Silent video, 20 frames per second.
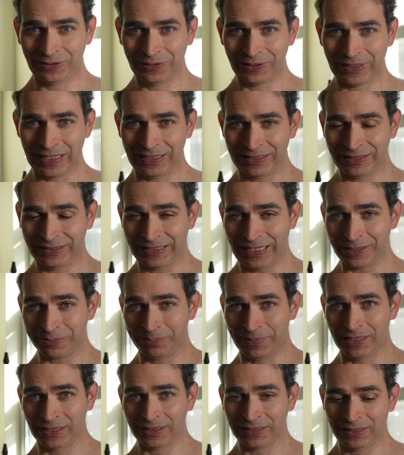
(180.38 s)
to get a check
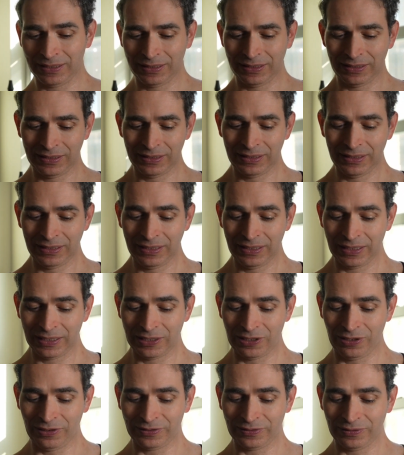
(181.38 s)
mark, it
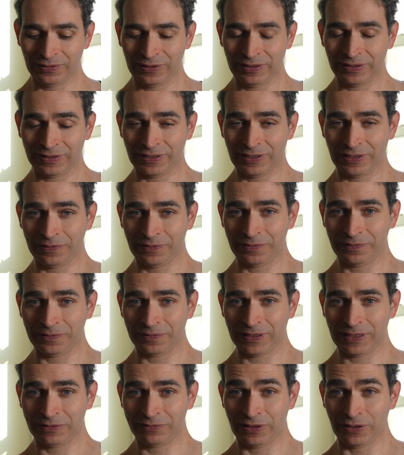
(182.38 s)
also instead of
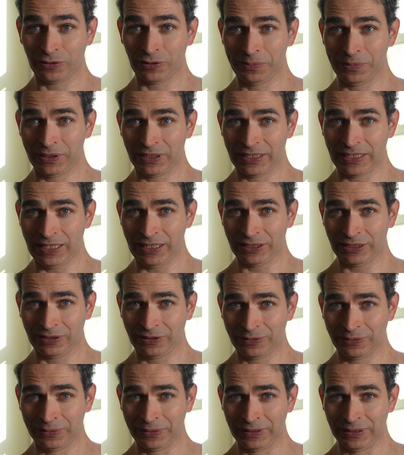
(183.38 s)
gives you a communication
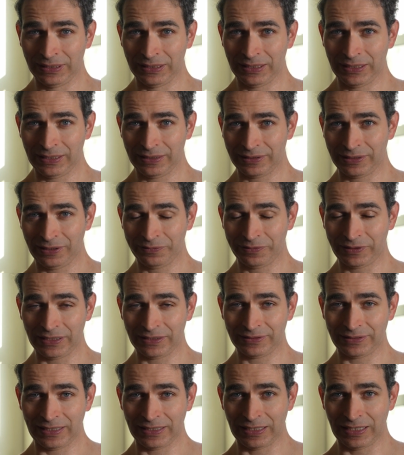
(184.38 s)
tool. Instead of just
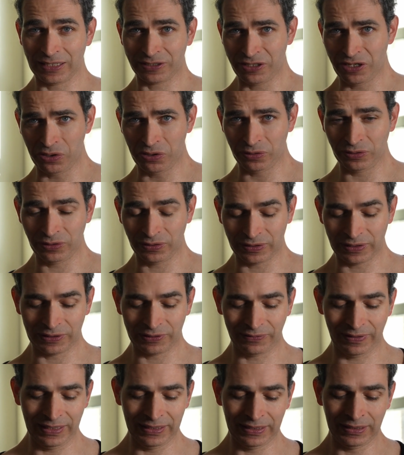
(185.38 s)
saying like, no, you're not
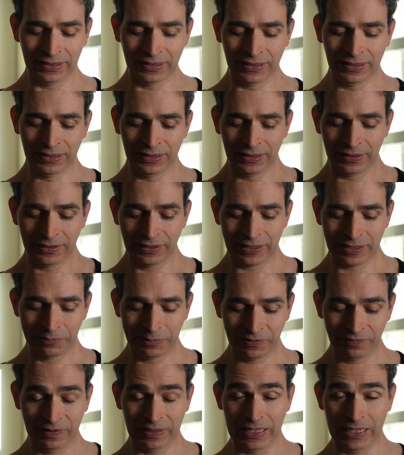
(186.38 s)
ready, you can
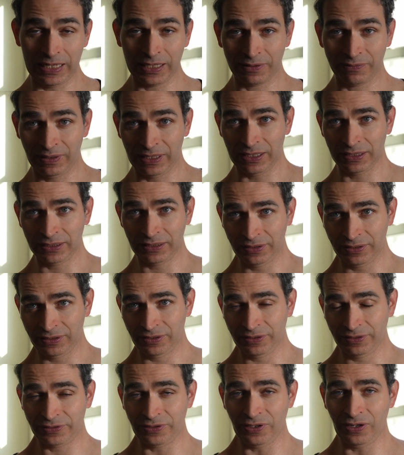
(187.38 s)
be like, well,
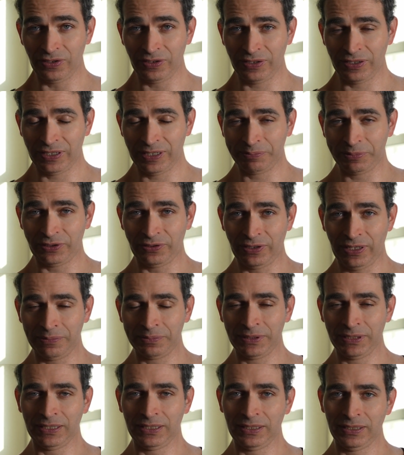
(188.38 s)
you saw your hips
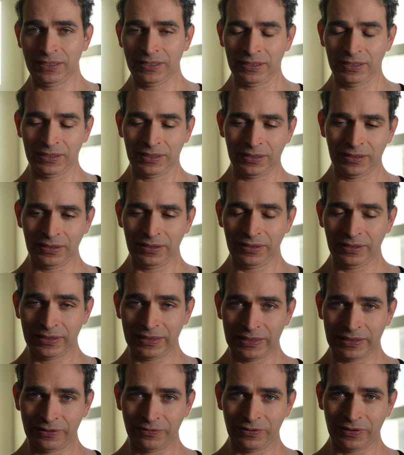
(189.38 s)
dropped. You
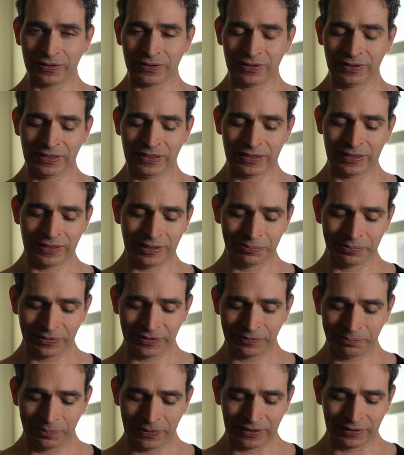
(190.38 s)
gotta work on your hips
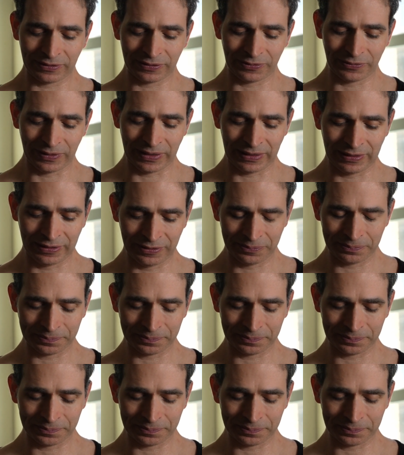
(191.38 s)
being straight.